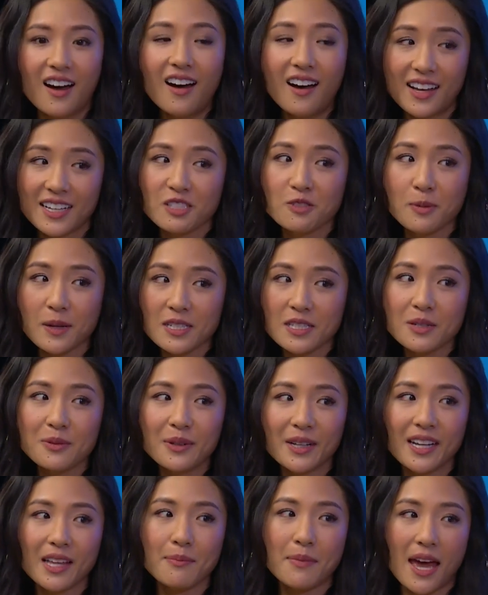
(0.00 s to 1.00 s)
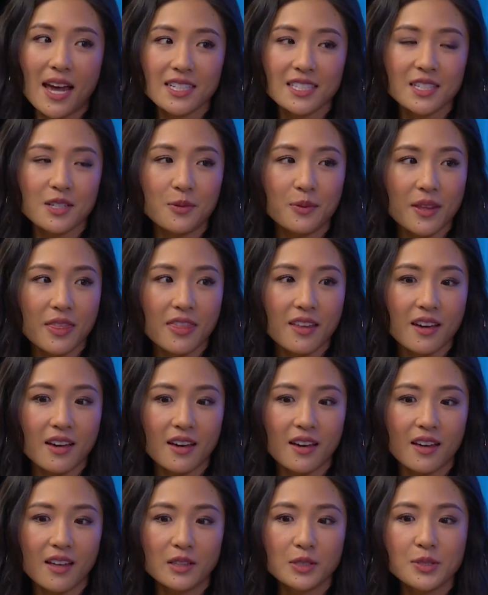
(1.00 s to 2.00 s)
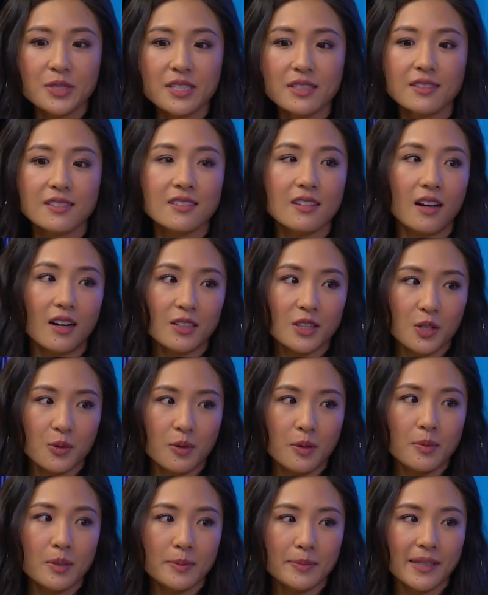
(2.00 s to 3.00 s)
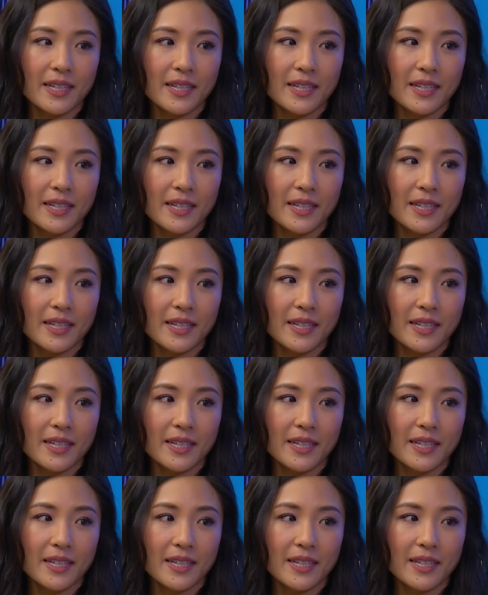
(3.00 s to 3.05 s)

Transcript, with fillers: Uh-huh, especially when I'm acting with uh, Lucille Song, the woman